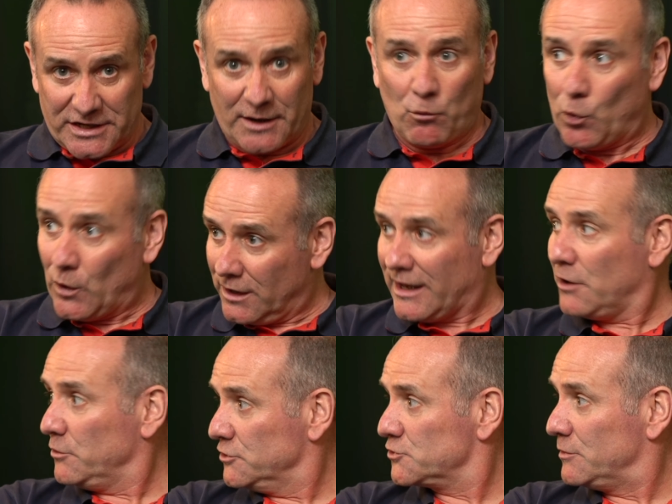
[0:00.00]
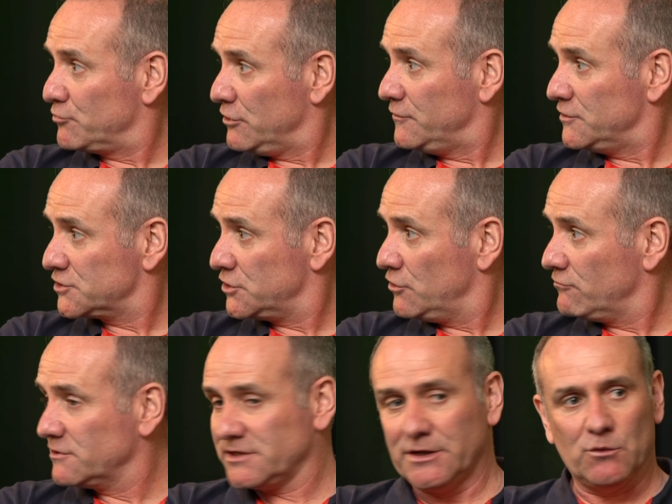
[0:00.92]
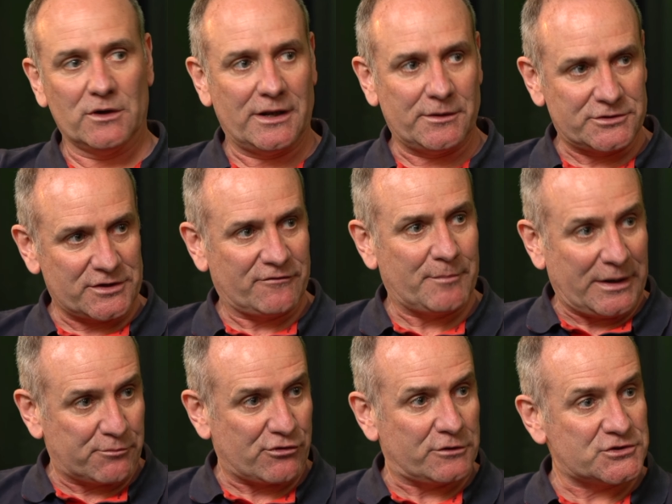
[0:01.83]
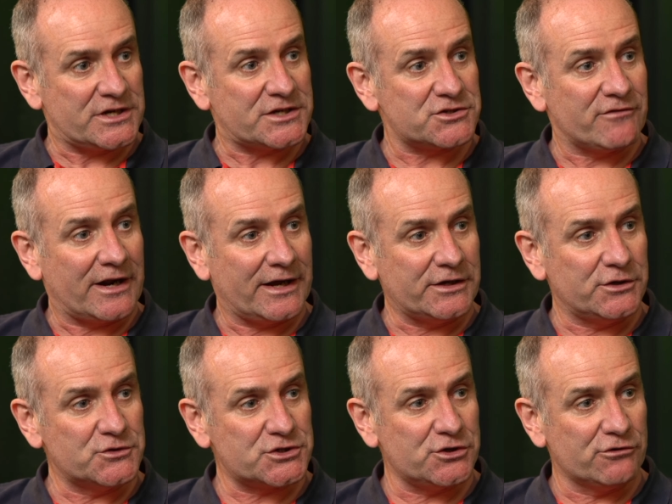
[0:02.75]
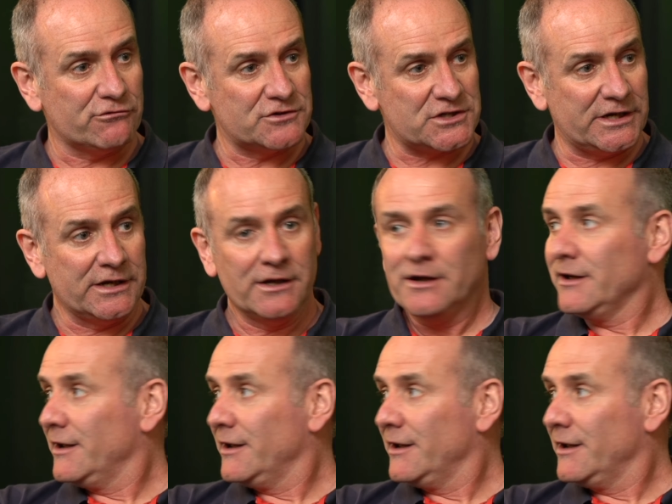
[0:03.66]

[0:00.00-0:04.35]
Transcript: It will help you to improve your security. It will help you to have a better process around how you do security.